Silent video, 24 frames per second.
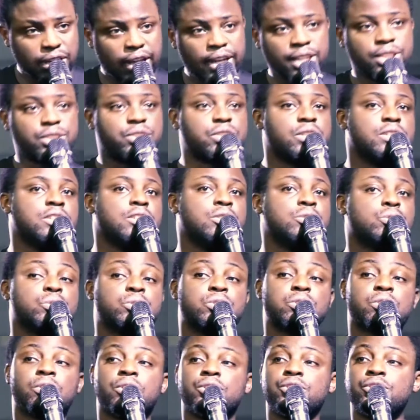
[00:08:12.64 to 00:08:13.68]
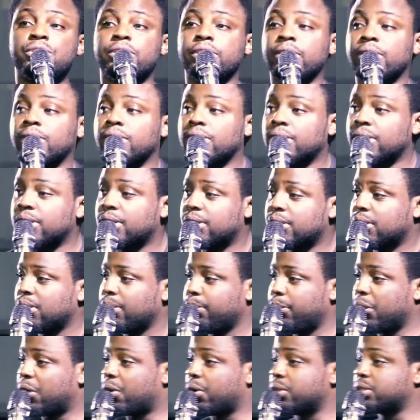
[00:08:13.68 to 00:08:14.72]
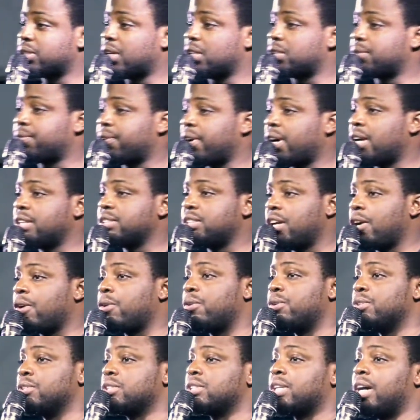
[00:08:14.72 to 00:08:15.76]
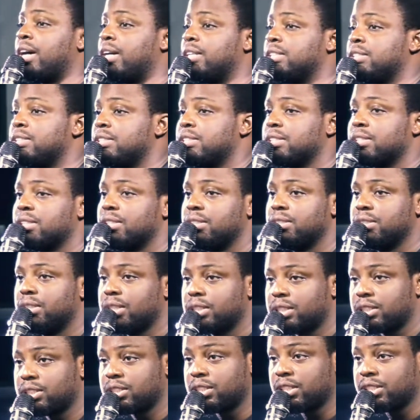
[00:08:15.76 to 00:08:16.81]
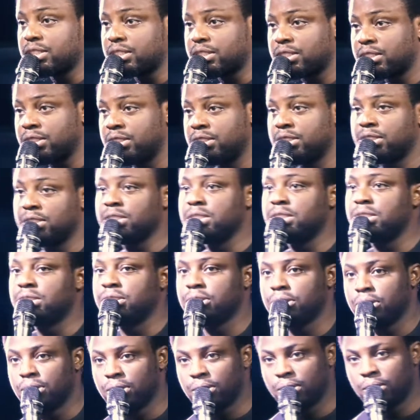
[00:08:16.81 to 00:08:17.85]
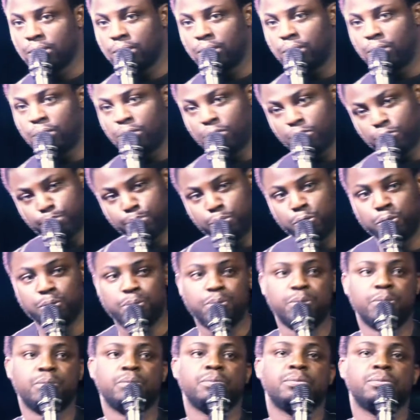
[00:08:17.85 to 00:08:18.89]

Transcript: entering into surgery, because as far as they are concerned, this is a season of boom.